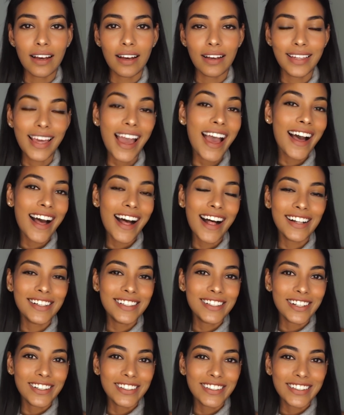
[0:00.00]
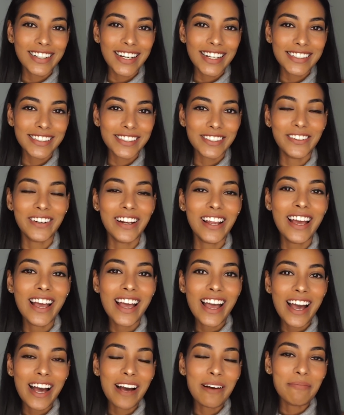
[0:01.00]
yeah, I'll talk to you guys soon.
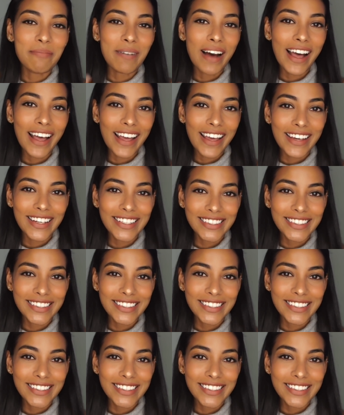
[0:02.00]
Bye.